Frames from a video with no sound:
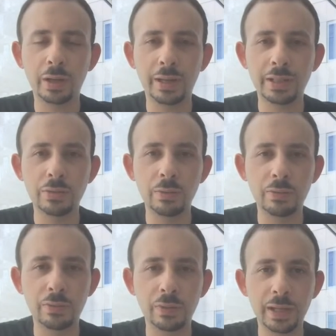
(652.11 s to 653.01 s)
likes to
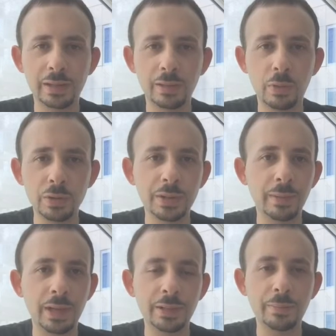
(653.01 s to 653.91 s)
inflict the most
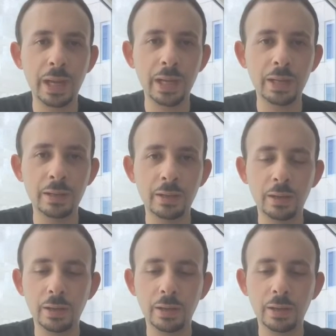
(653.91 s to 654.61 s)
amount of pain